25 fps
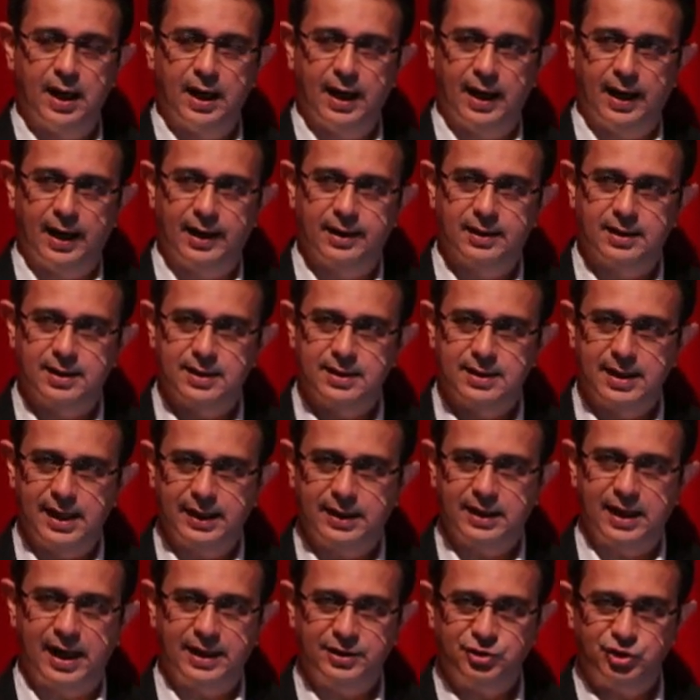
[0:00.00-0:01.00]
And
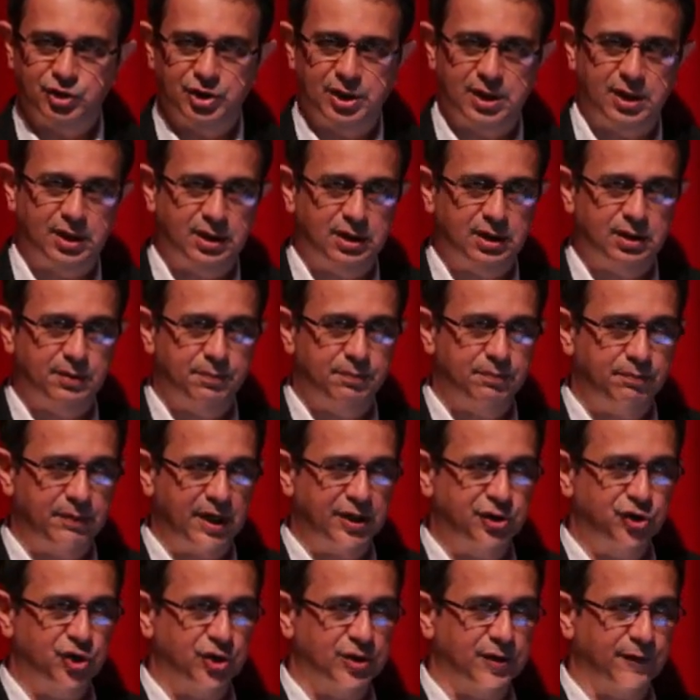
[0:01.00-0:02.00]
Nick actually
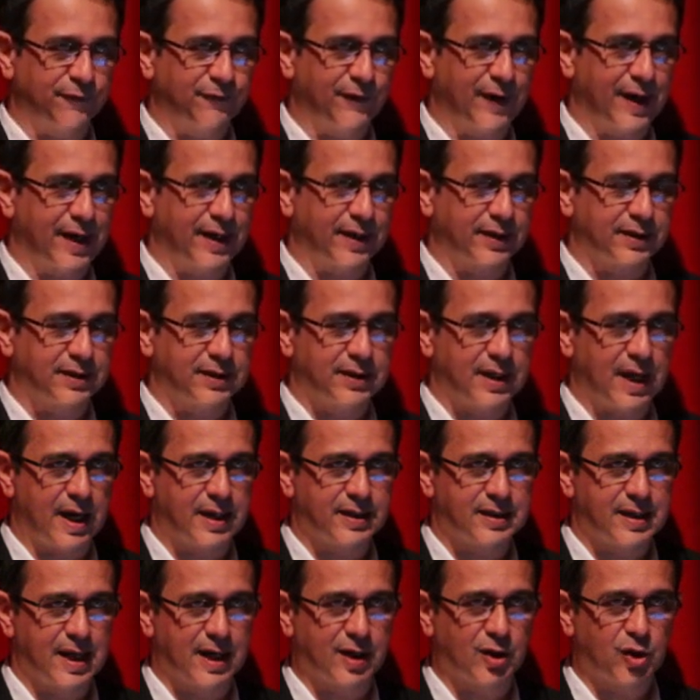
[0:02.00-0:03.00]
mentioned the fact
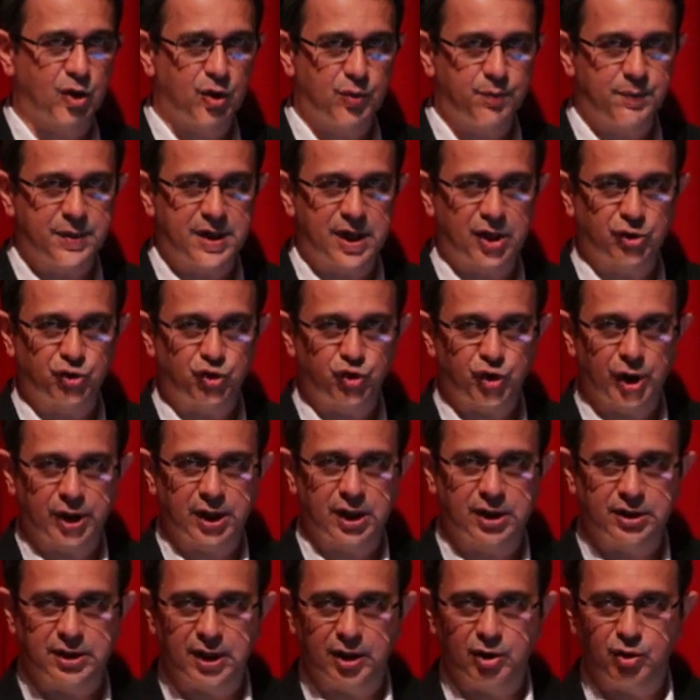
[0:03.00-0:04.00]
that they could be a
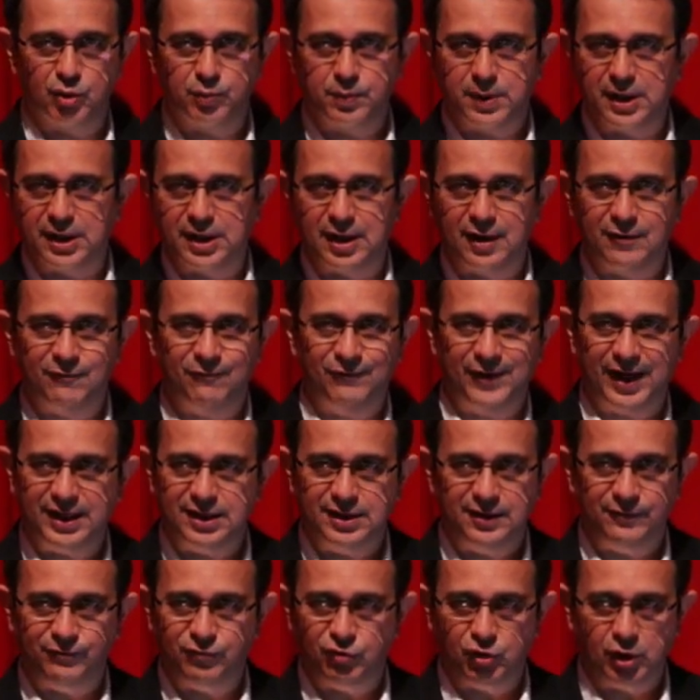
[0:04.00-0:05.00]
trigger, they could be an
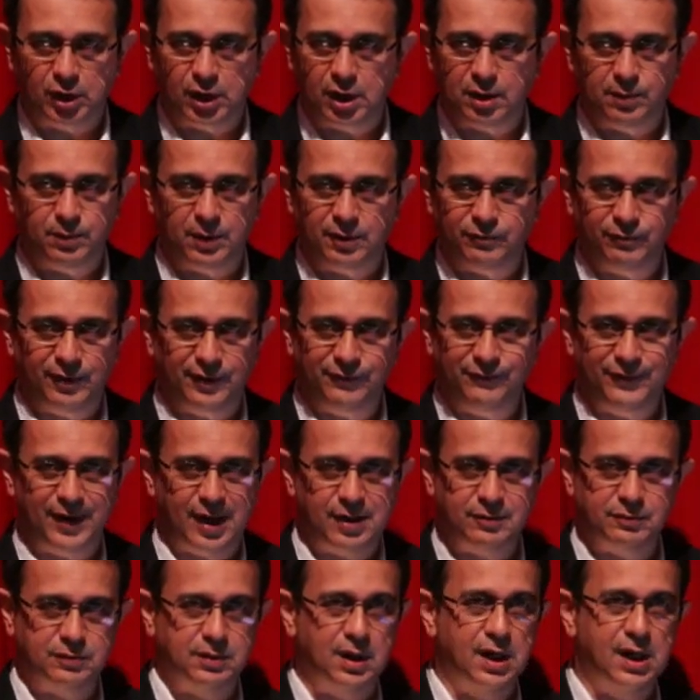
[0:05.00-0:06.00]
infective trigger, but we
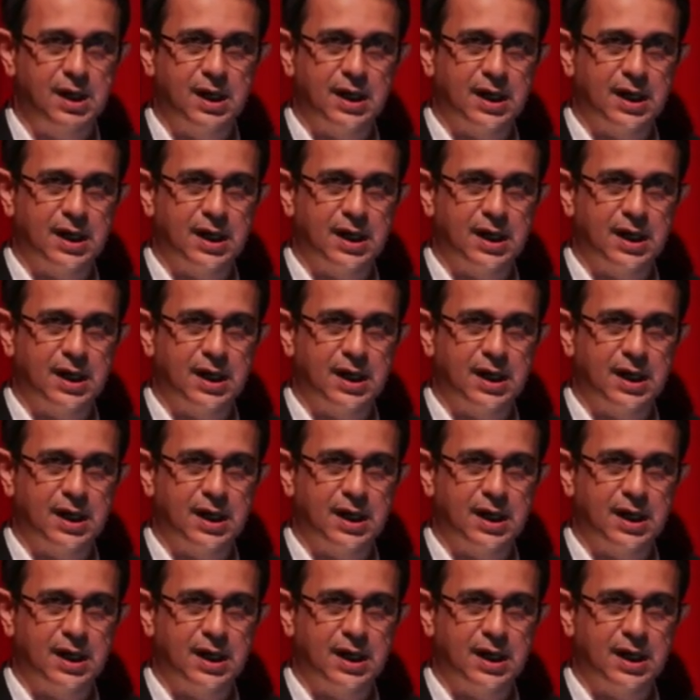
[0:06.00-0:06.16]
found